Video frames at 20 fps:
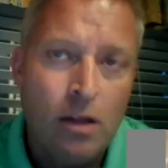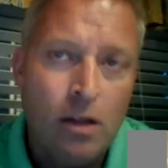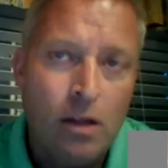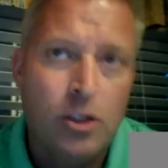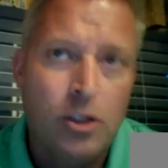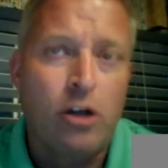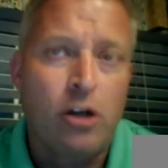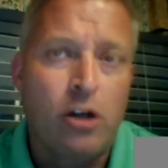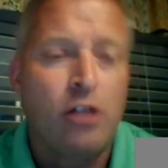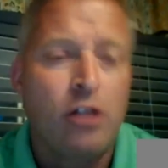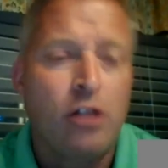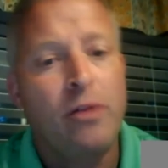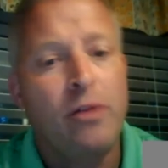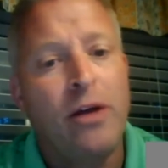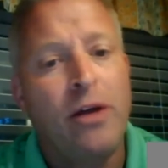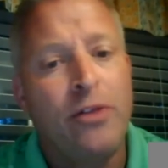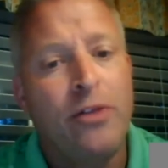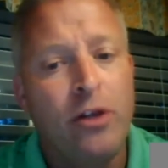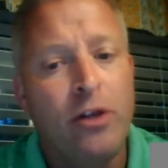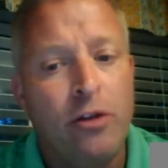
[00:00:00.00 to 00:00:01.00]
talk a little bit
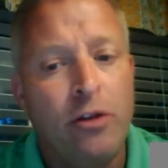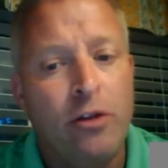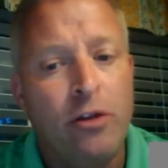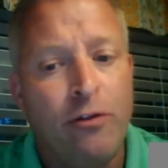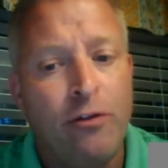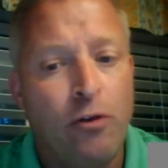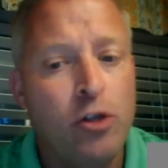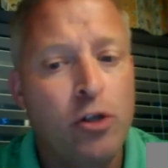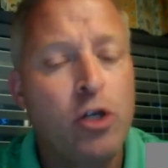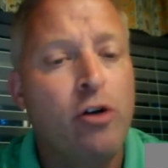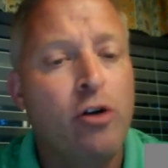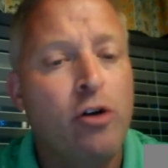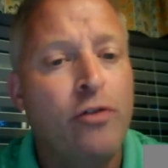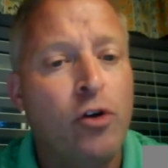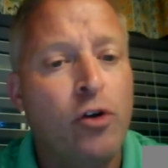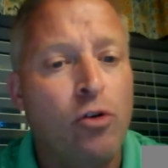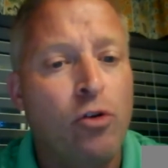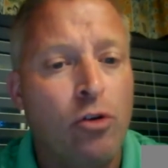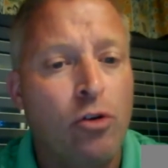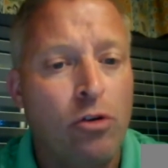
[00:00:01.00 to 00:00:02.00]
about the first start of
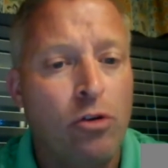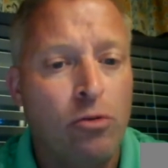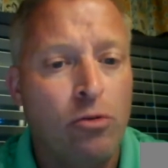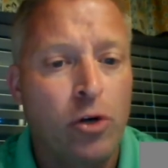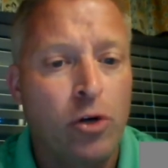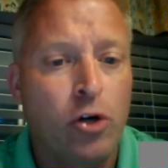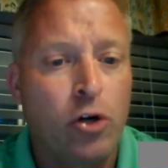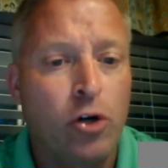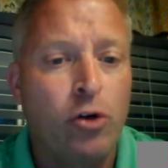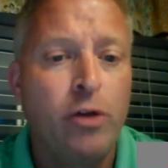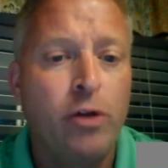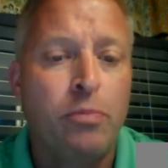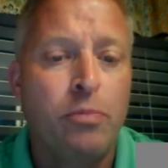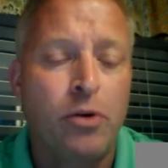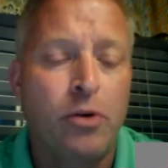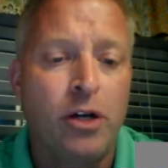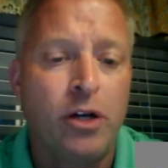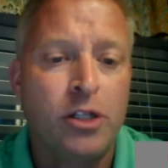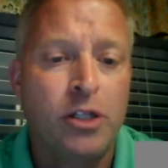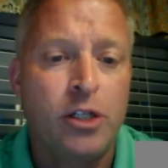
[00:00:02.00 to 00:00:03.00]
your recruiting
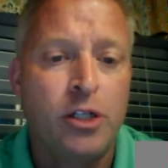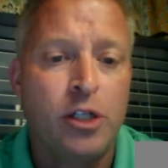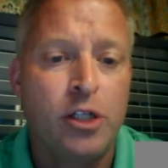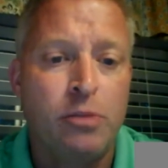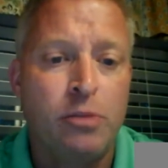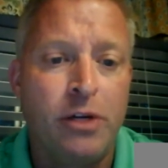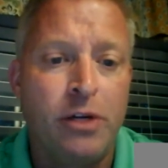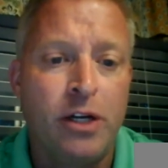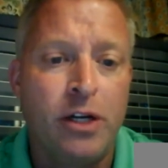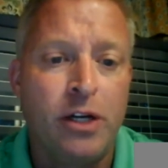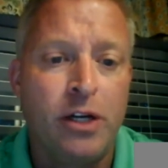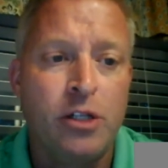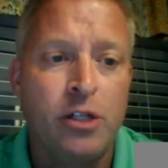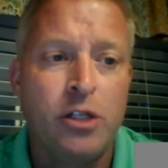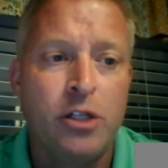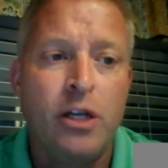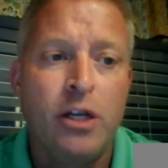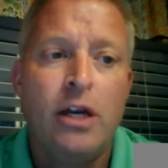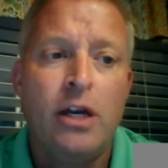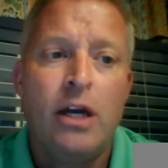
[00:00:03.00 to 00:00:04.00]
process,
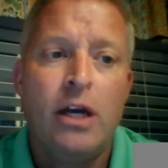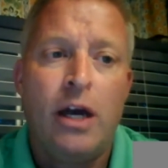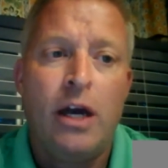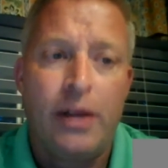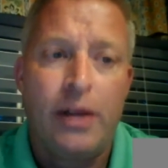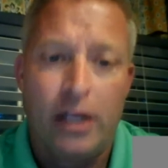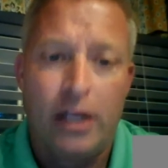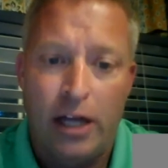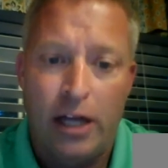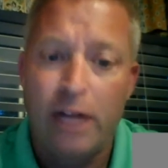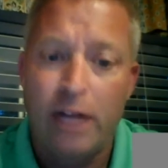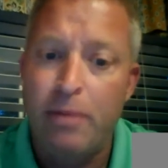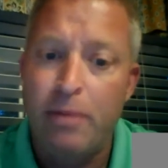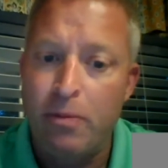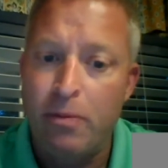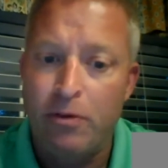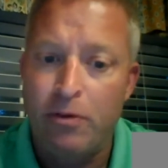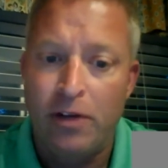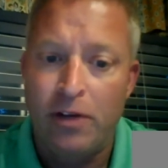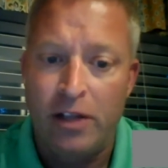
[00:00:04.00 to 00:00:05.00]
because I think a lot of
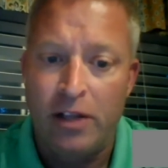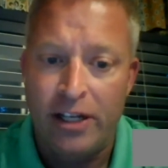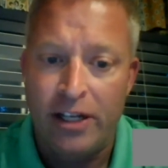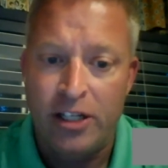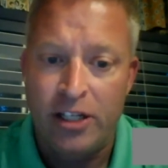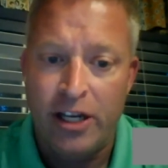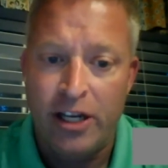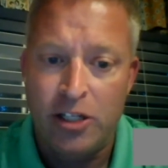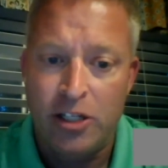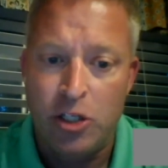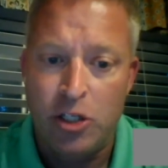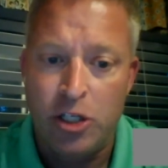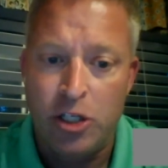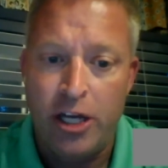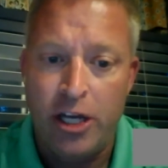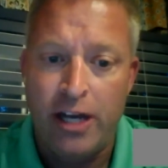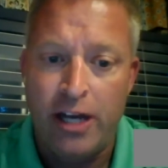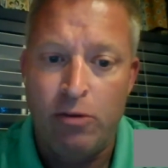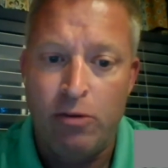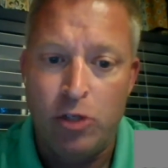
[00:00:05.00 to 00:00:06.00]
people felt like Texas
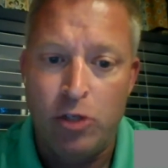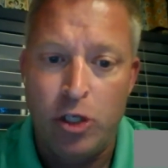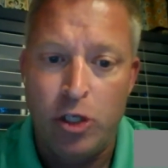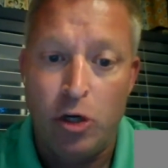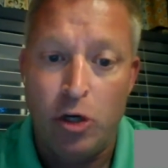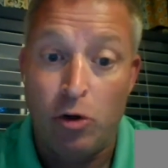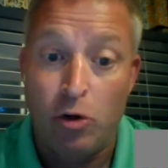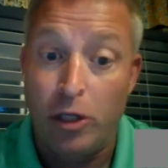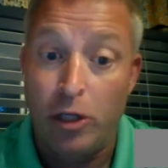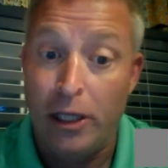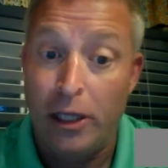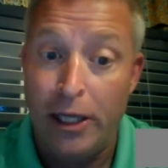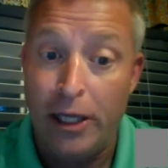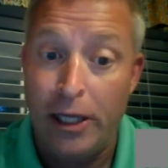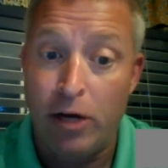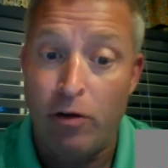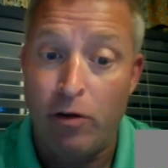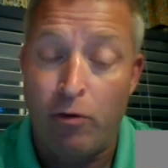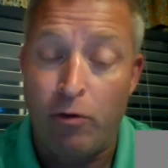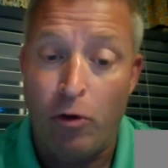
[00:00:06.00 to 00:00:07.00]
Tech was the early
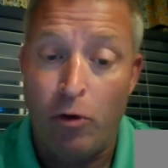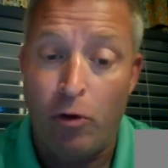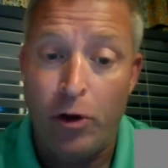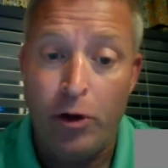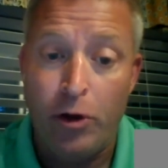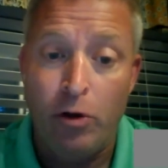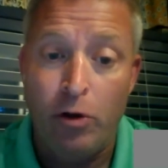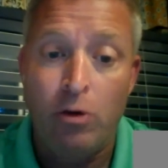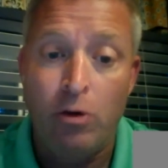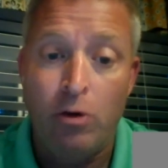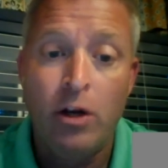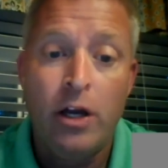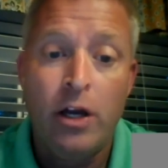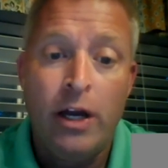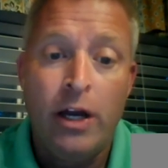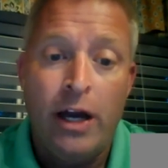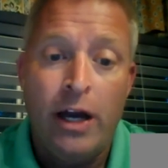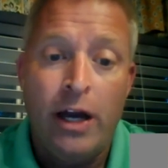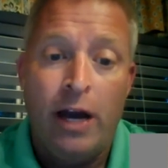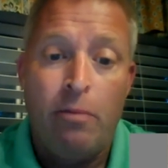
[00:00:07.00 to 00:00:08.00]
leader for you,
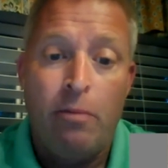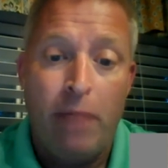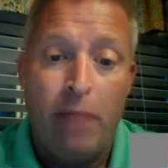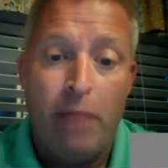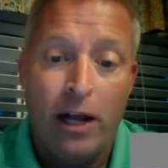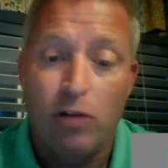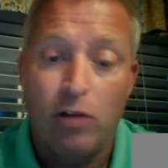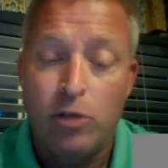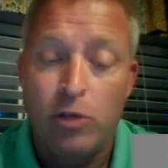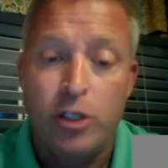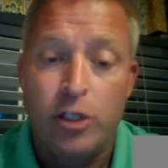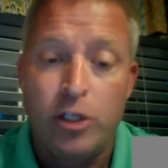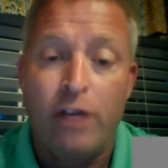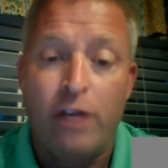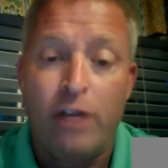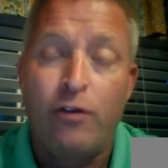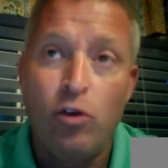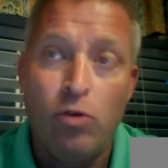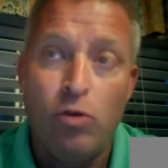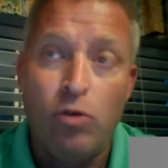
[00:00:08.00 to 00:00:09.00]
and Baylor was, if
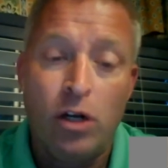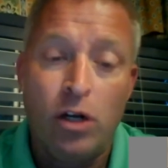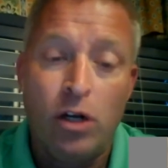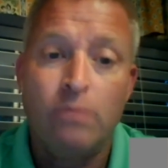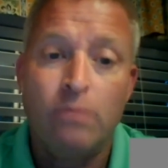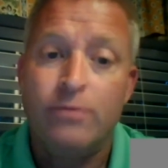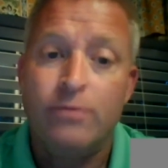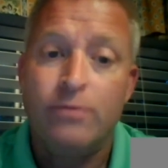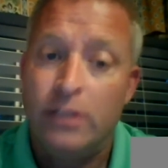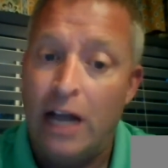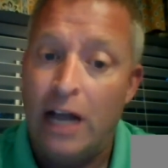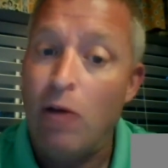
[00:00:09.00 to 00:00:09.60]
you will, not